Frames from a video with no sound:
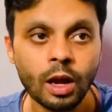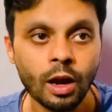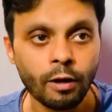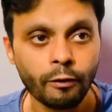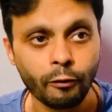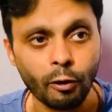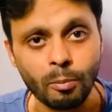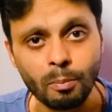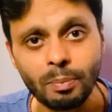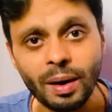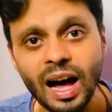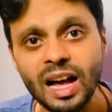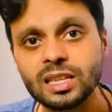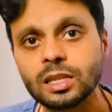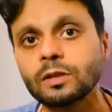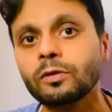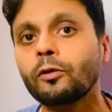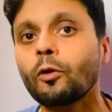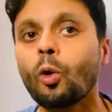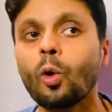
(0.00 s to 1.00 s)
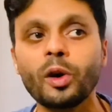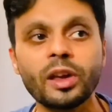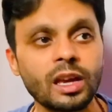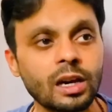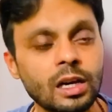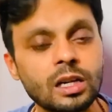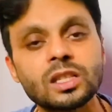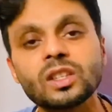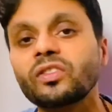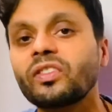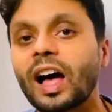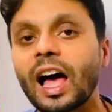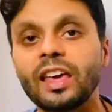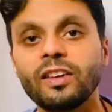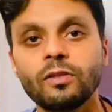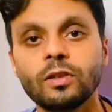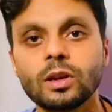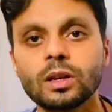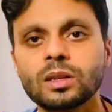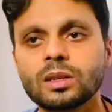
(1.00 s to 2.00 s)
from past 4 years,
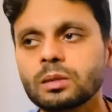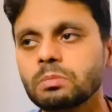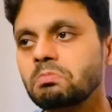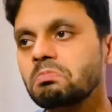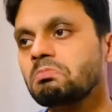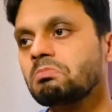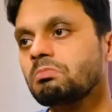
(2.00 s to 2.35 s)
5 years.